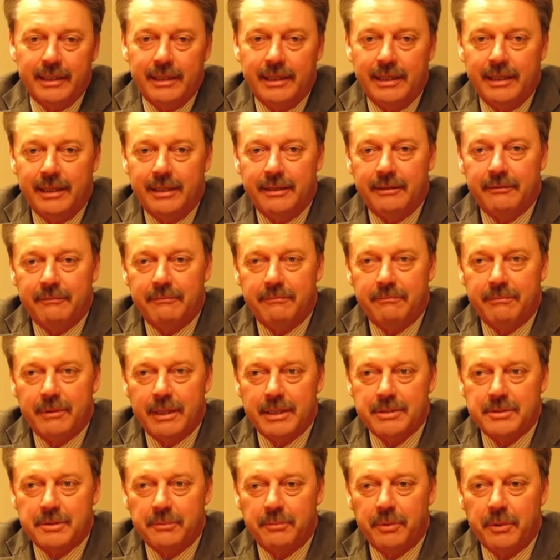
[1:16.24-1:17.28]

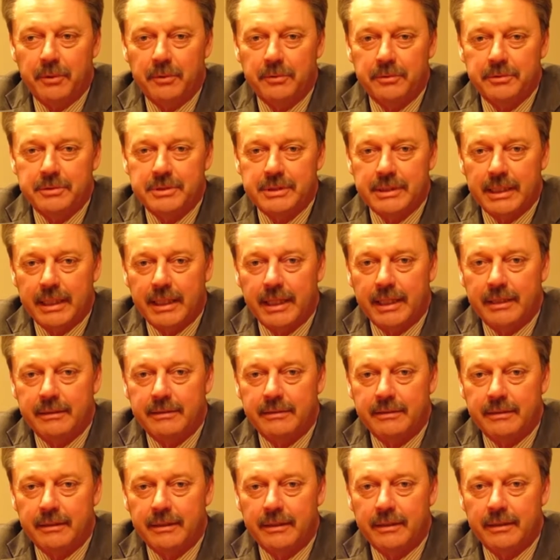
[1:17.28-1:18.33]
I suppose that
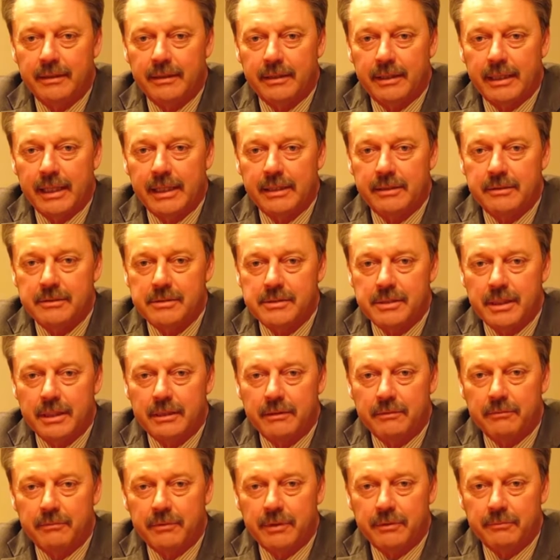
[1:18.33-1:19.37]
a guy could say
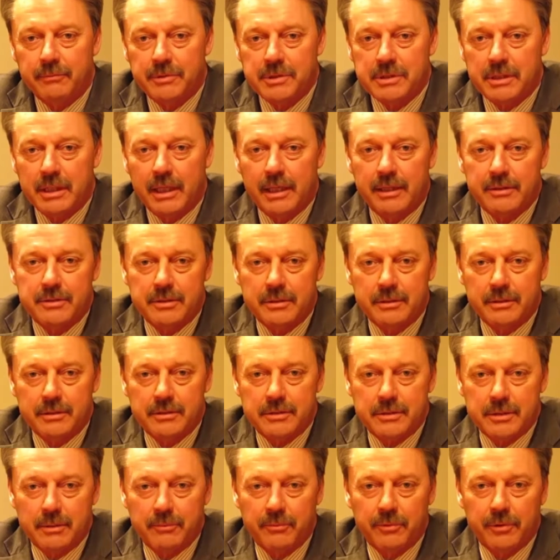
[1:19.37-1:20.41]
that in Wisconsin
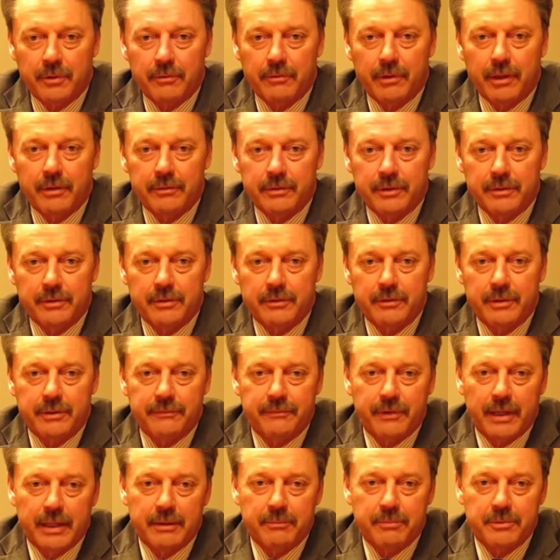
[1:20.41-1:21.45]
it's somewhere around the
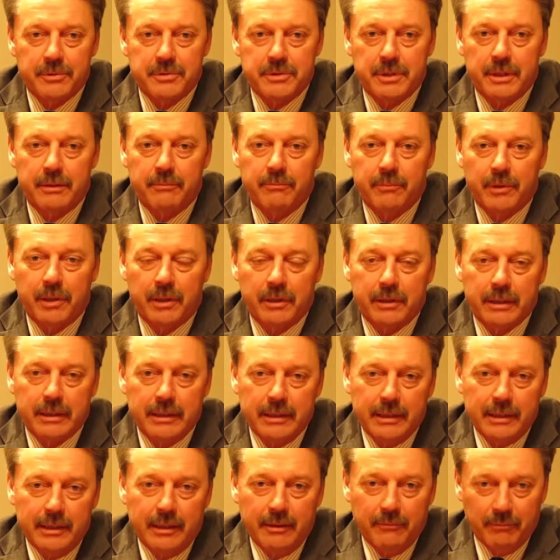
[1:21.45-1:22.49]
35% mark.
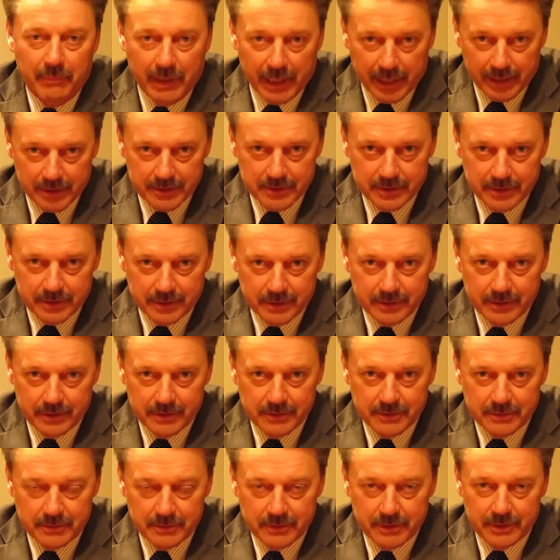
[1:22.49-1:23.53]
Madison
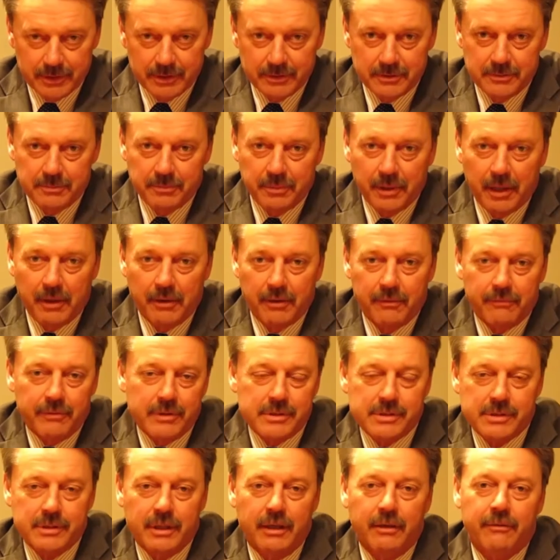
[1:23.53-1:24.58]
is proud of
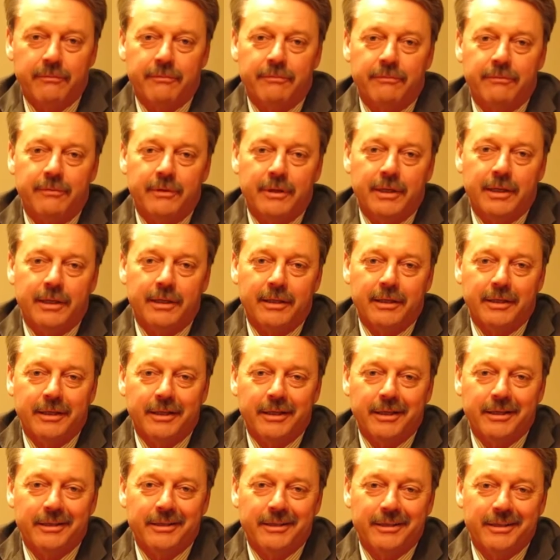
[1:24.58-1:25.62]
itself
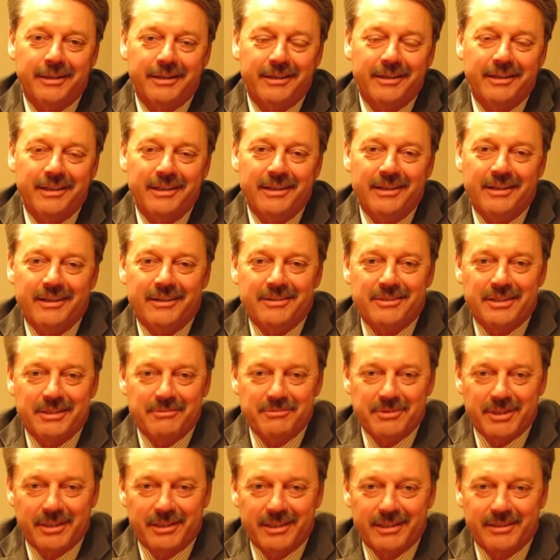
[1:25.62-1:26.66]
and
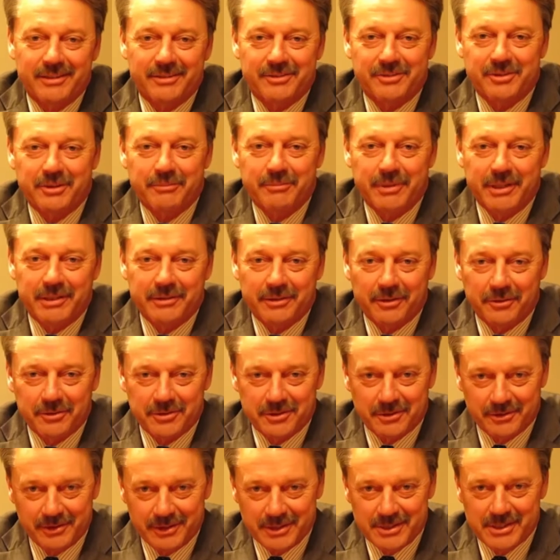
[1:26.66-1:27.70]
seems to think it should be
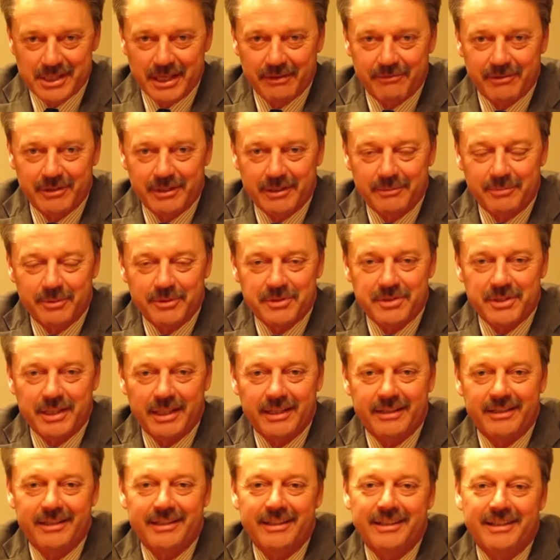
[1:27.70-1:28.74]
closer to
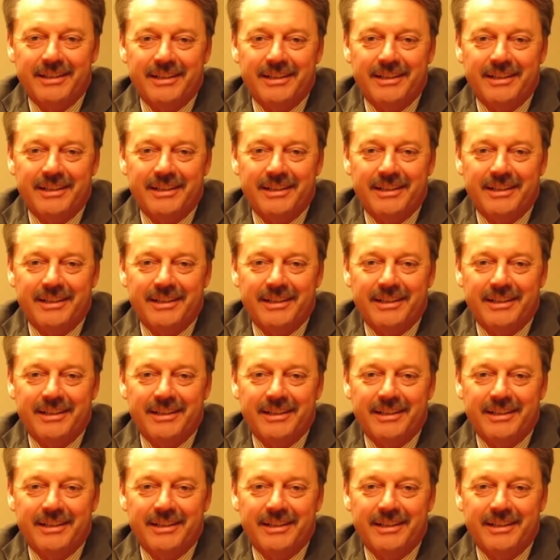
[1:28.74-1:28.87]
70%.